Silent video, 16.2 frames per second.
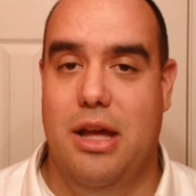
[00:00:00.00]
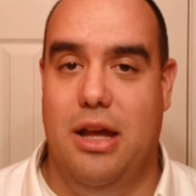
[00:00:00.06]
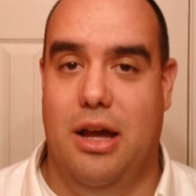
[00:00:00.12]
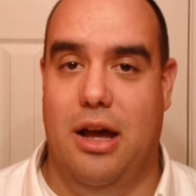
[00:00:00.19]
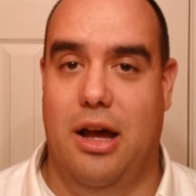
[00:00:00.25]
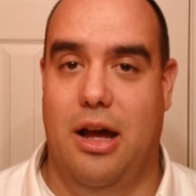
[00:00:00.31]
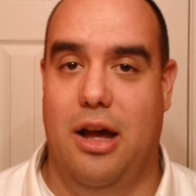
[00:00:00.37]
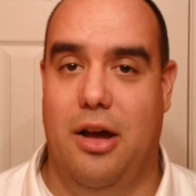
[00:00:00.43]

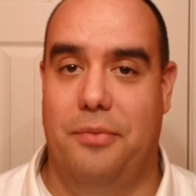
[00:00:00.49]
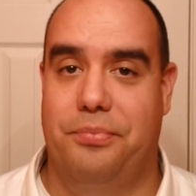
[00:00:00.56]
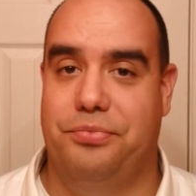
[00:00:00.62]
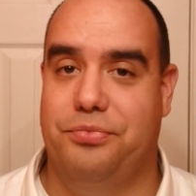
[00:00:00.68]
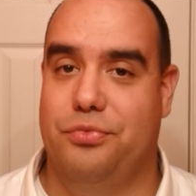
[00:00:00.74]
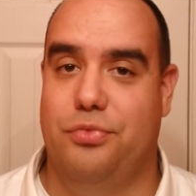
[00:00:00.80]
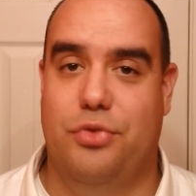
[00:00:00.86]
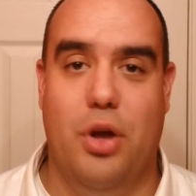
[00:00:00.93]

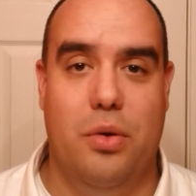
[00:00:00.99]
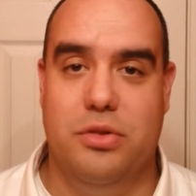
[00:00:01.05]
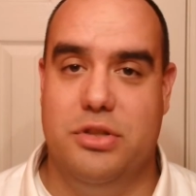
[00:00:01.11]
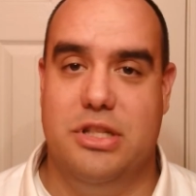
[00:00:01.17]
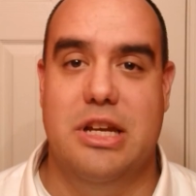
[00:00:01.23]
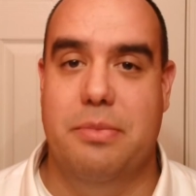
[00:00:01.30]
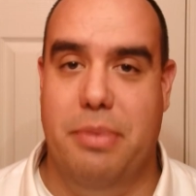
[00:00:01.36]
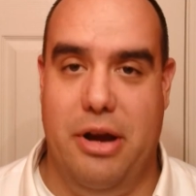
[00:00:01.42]
Don't
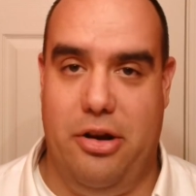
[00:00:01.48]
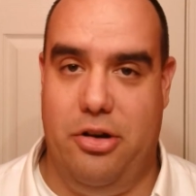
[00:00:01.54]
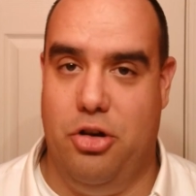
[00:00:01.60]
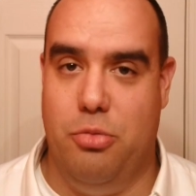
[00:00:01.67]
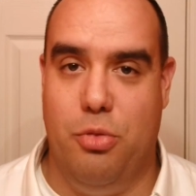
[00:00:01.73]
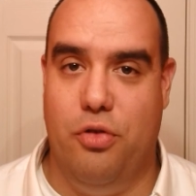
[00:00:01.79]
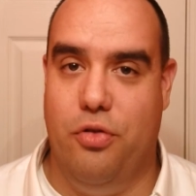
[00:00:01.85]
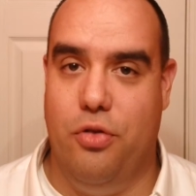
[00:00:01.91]
see
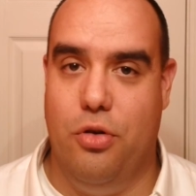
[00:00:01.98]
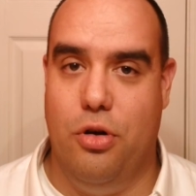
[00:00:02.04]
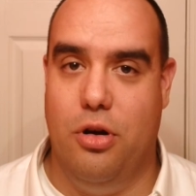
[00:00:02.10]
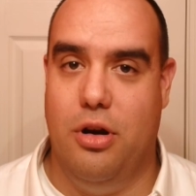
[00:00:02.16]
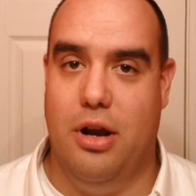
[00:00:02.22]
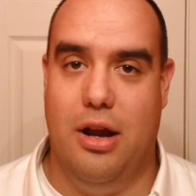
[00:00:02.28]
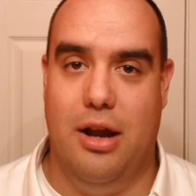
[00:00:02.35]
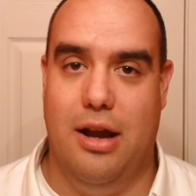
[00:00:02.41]
Paranormal
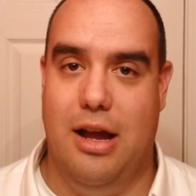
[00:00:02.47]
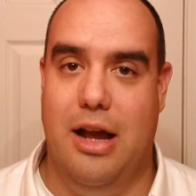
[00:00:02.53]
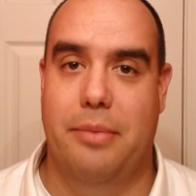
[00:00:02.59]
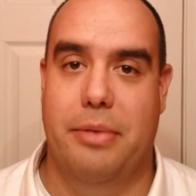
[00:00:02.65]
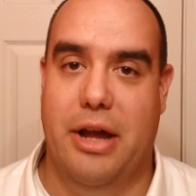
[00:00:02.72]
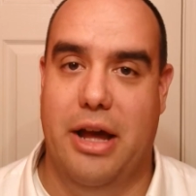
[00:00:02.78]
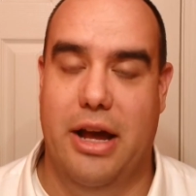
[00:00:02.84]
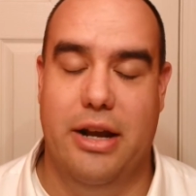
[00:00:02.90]
4.
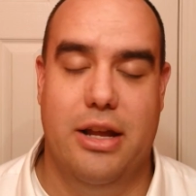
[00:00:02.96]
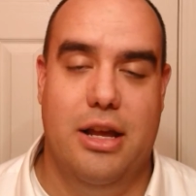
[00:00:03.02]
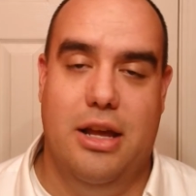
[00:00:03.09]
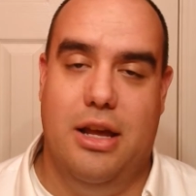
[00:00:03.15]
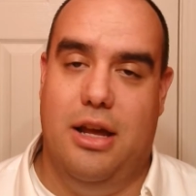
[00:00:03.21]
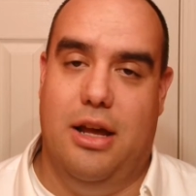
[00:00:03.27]
I'm not.